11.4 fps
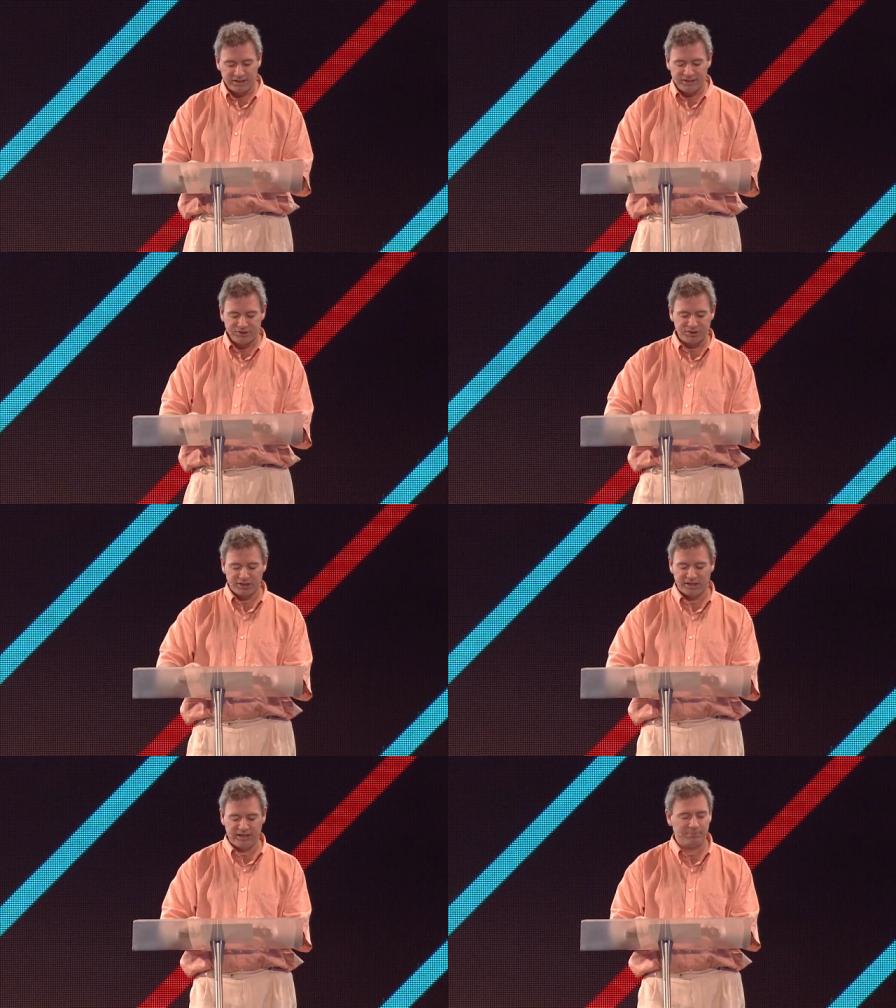
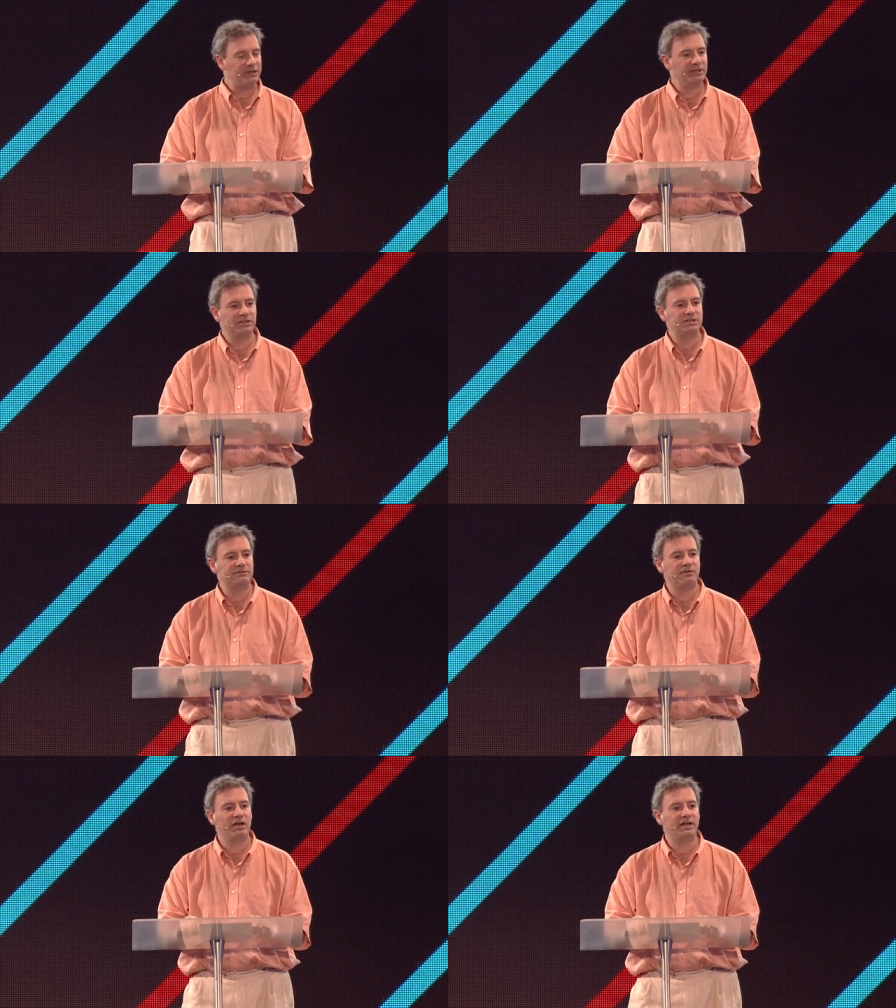isn't keeping the
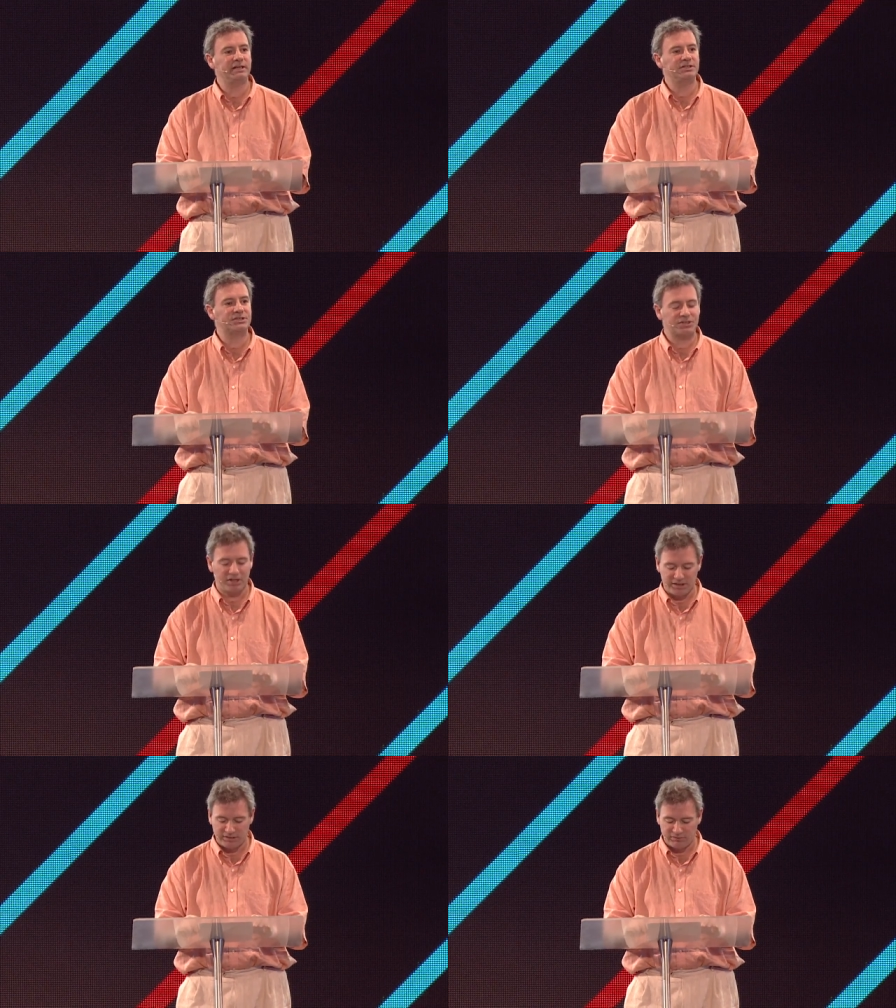divine
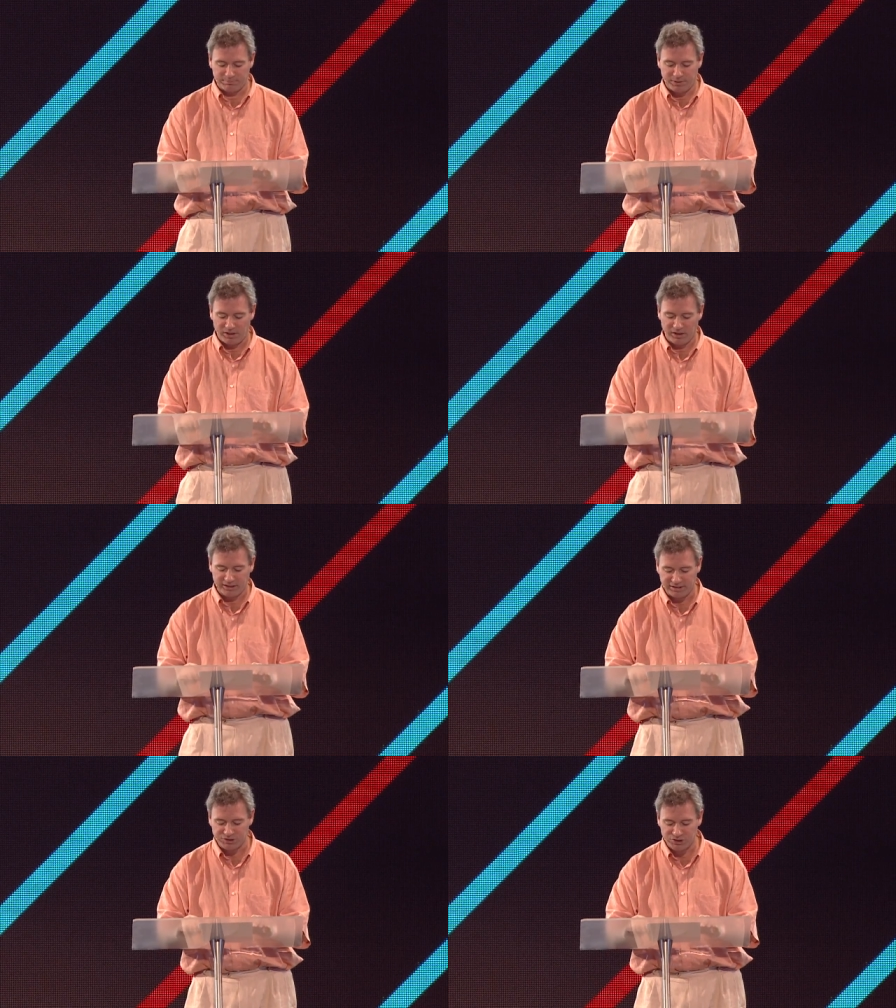side of the
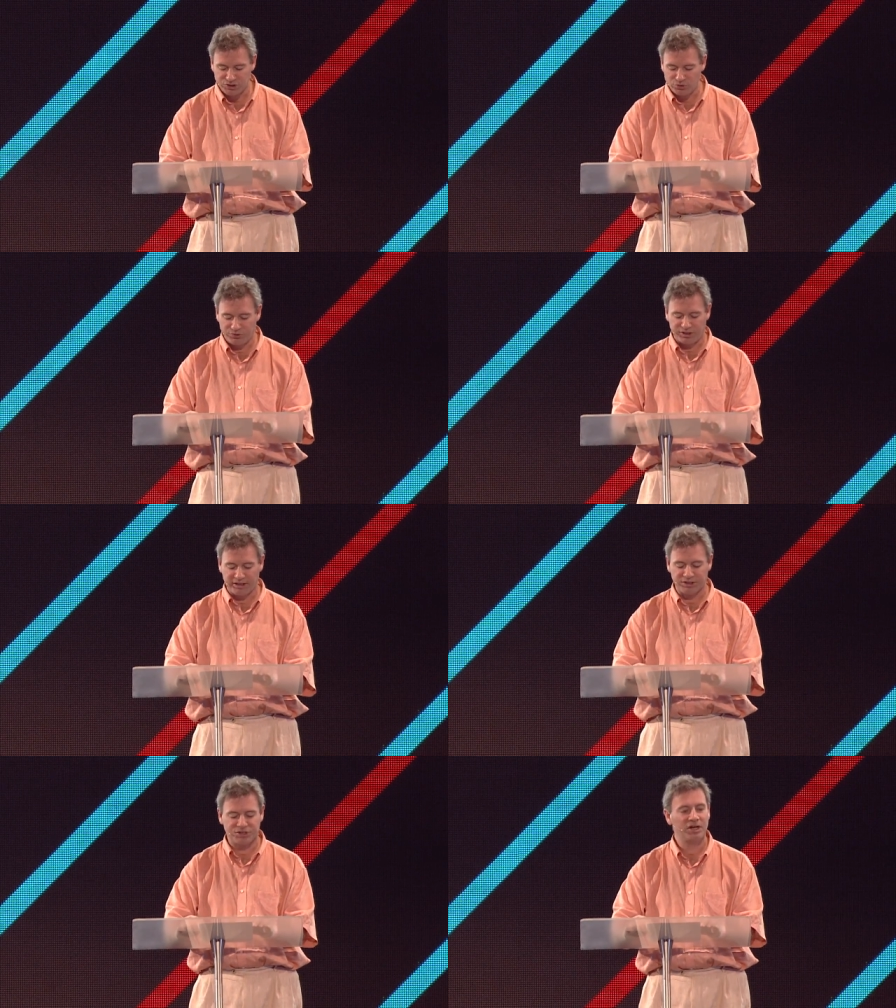bargain to do
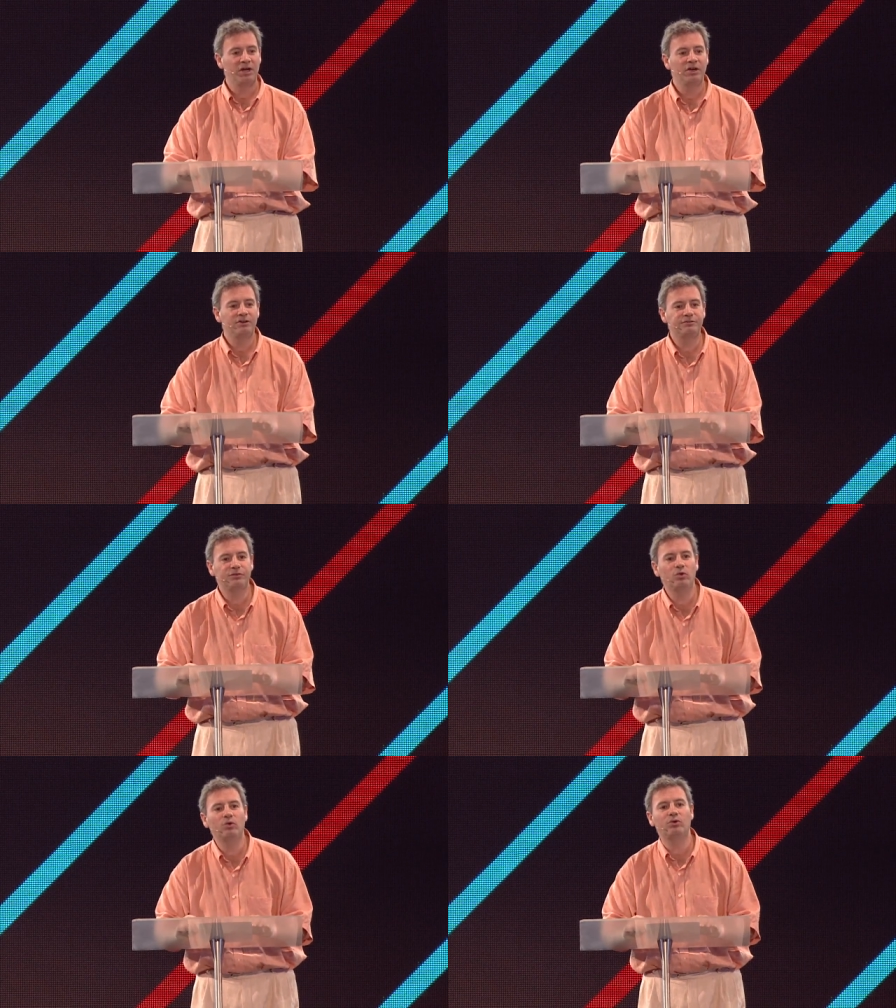things
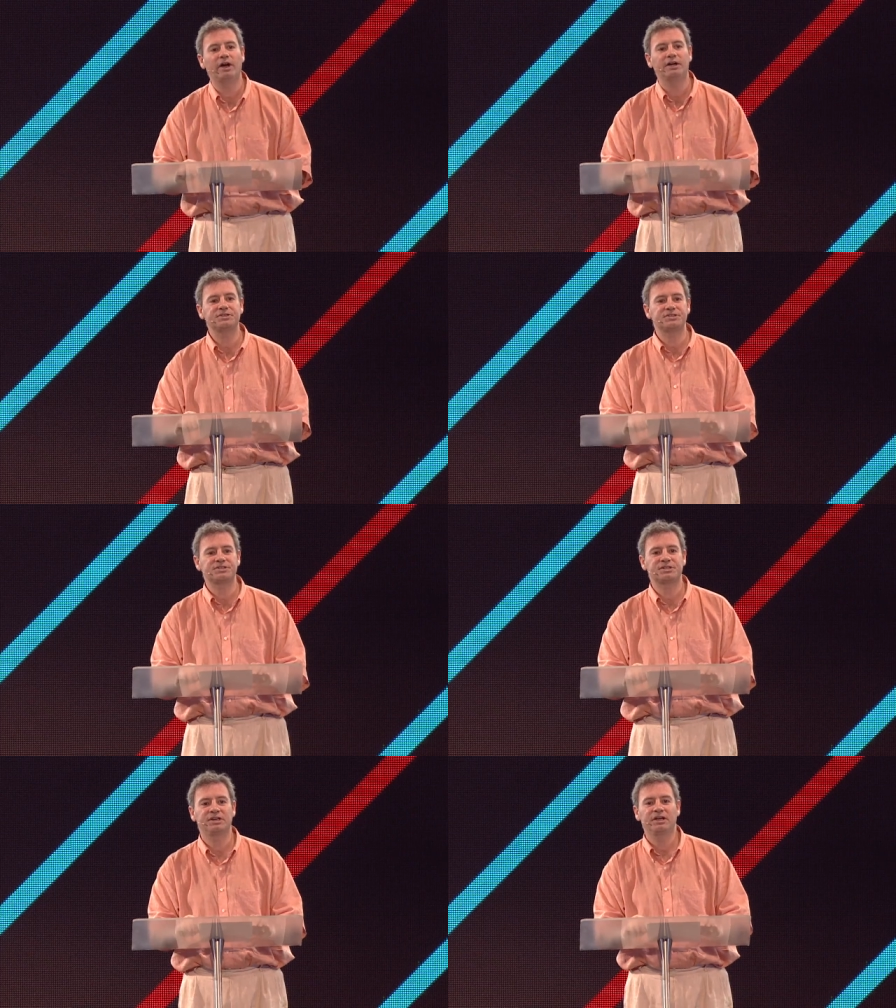for us